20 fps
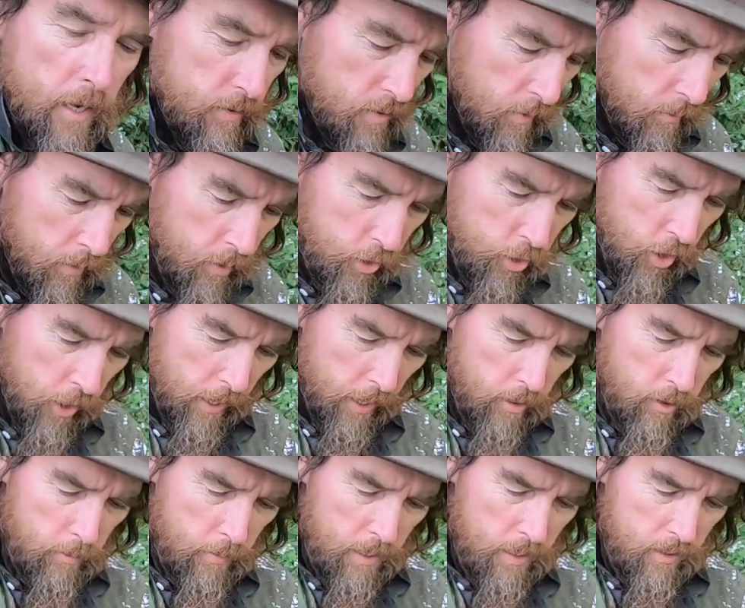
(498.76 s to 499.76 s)
so I'm going to show you how
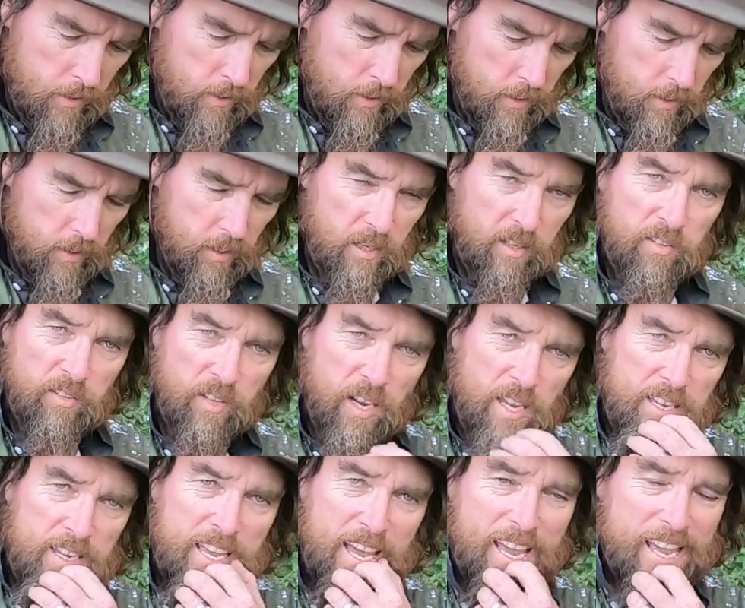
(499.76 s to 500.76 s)
to make a
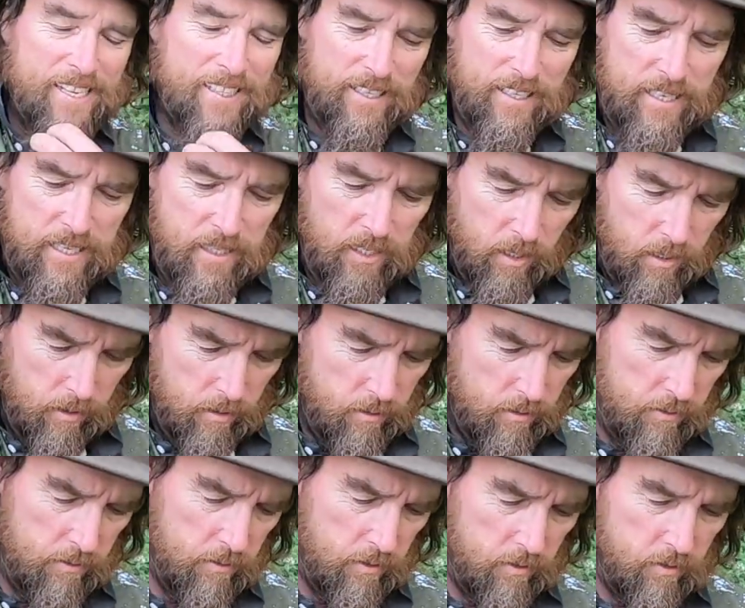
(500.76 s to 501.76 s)
snakehead leader.
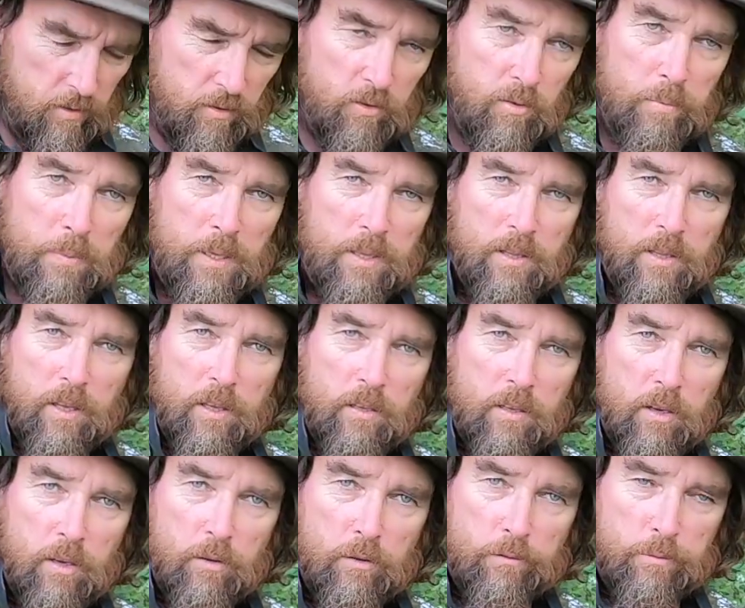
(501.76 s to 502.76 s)
This is a bit that
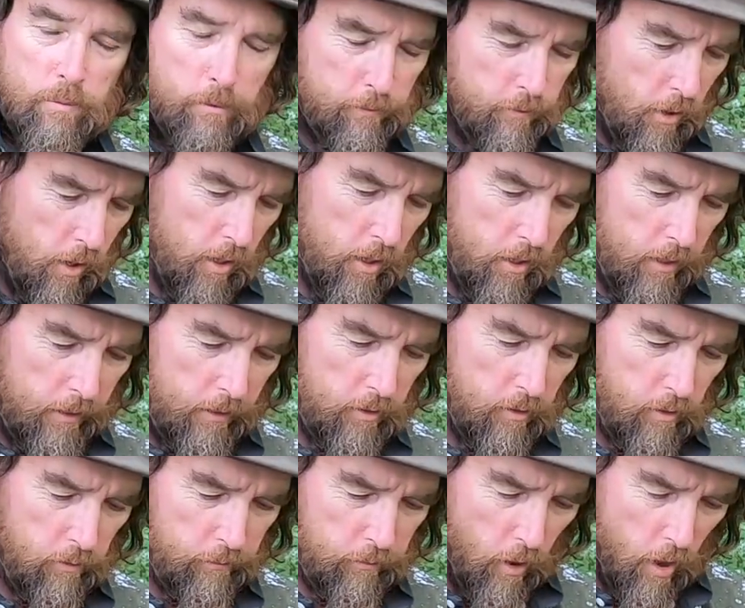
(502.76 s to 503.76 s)
goes from the fly line to
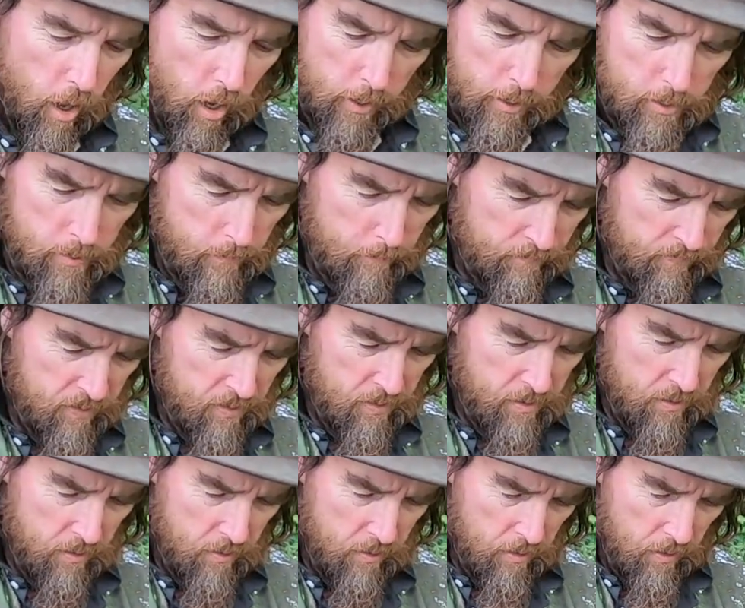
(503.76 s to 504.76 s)
the fly,
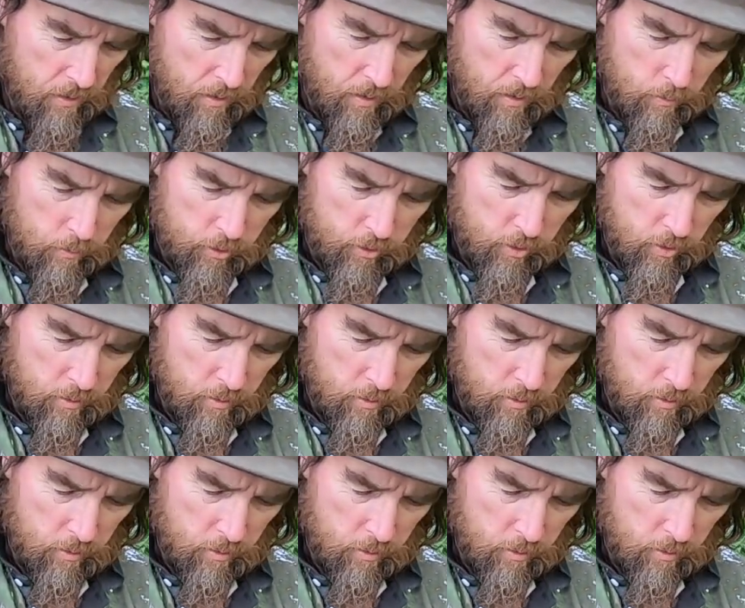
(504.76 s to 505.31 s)
which I